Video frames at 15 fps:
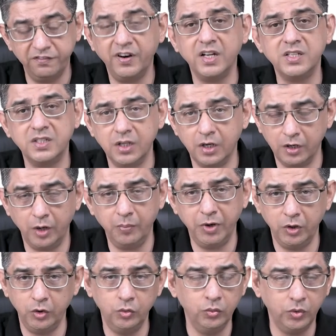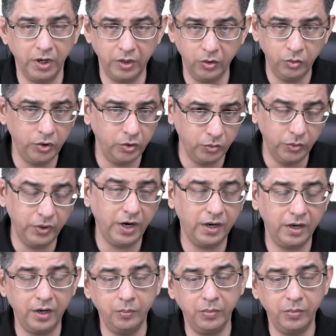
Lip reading: faster. I mean, I know you're good at it,